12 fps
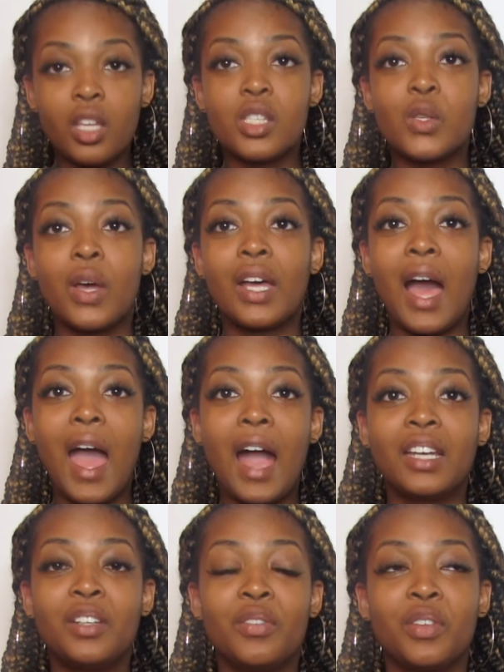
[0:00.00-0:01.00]
So I got
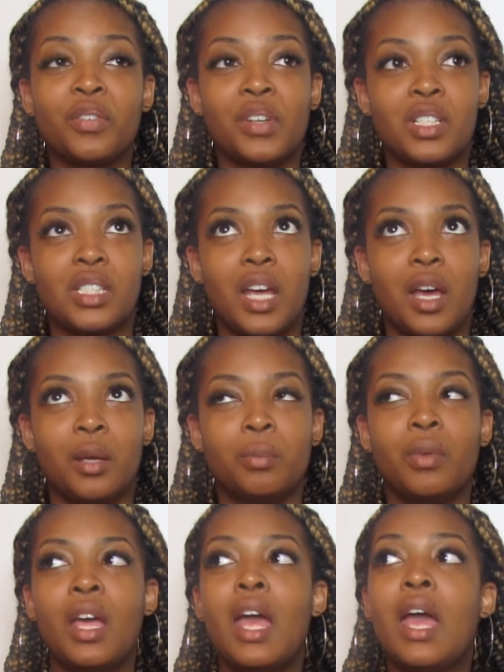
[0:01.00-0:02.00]
acne for the first time.
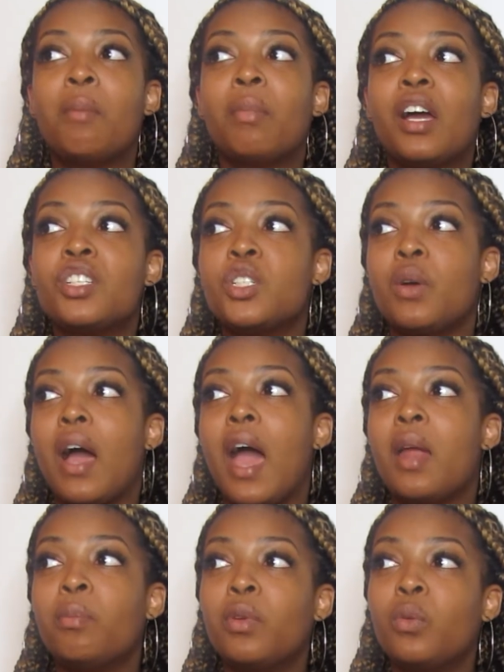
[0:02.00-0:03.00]
Mind you, I
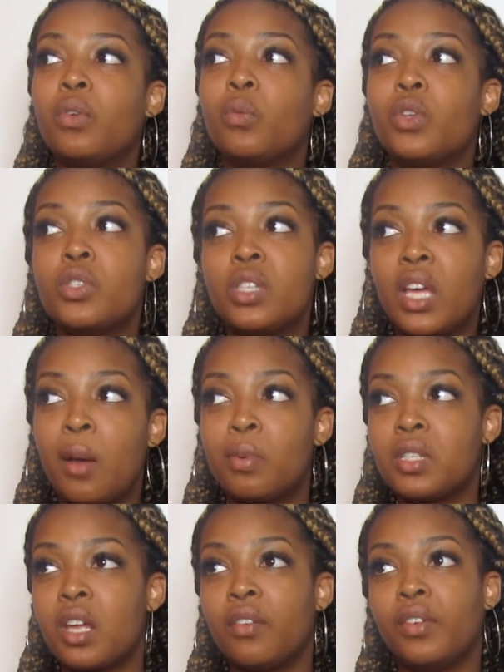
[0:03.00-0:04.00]
hadn't been using apple
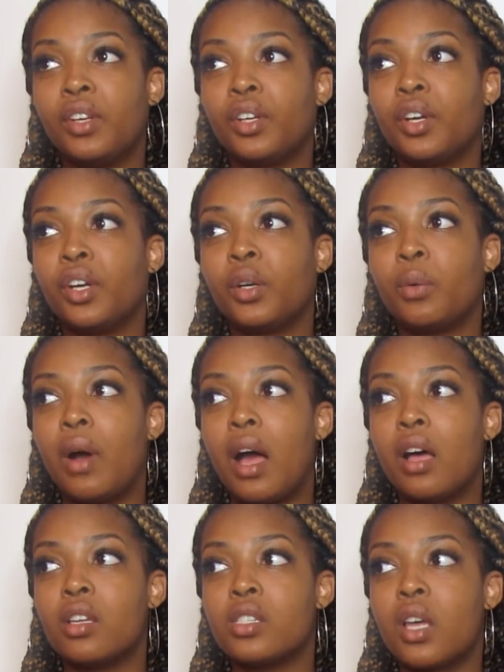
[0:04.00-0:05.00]
cider vinegar in a
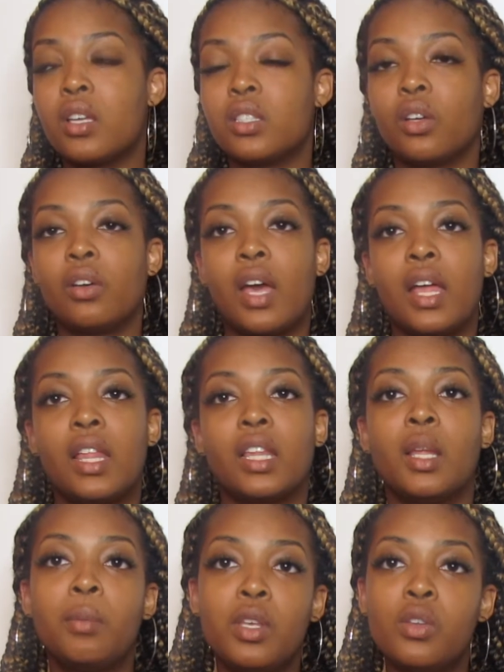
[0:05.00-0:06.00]
while, so I was like, okay, like,
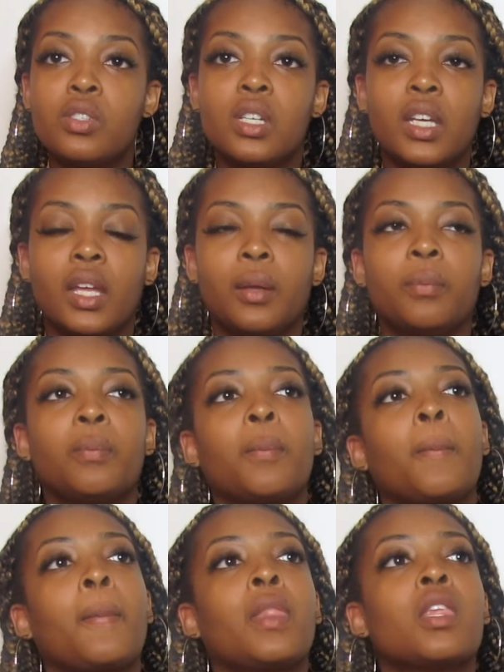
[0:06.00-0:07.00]
let me use it again.
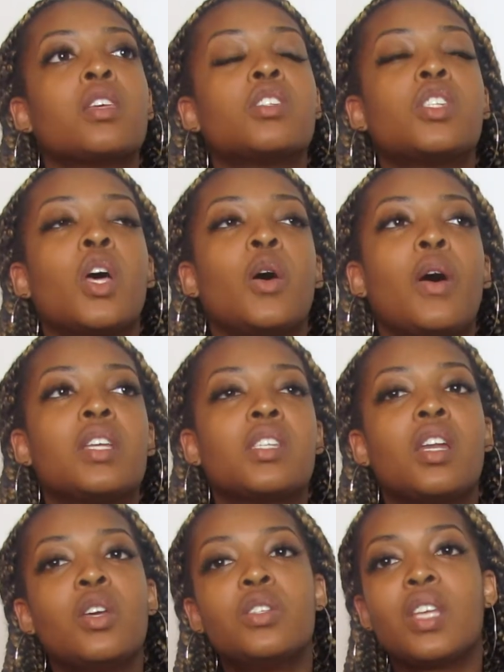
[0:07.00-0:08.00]
So I
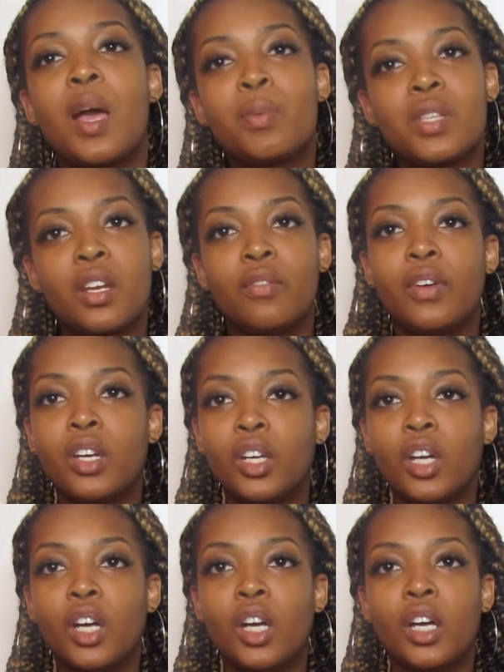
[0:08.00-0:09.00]
started using apple cider
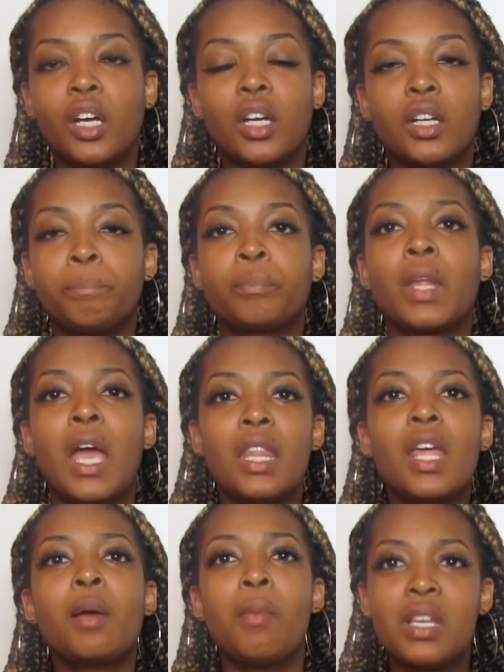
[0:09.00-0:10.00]
vinegar, and
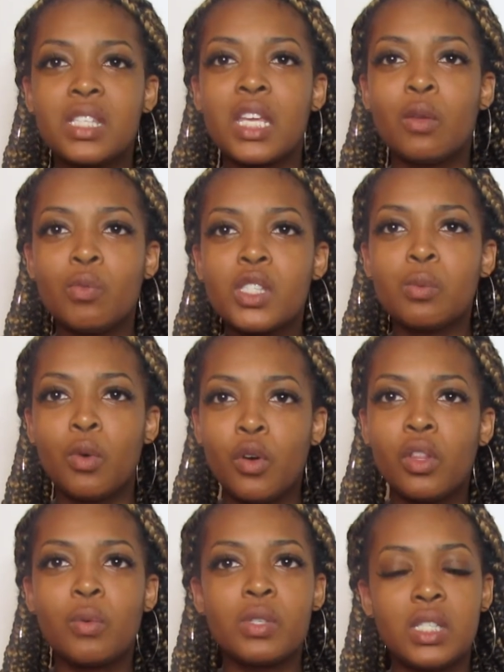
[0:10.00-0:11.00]
like, my skin was
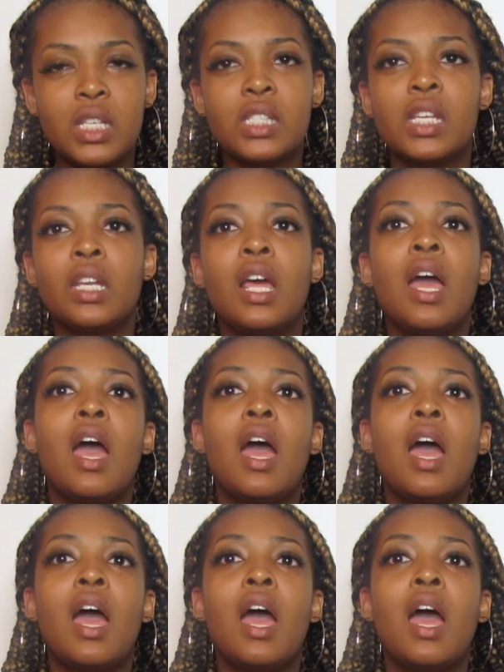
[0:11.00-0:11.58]
smooth, it was decent.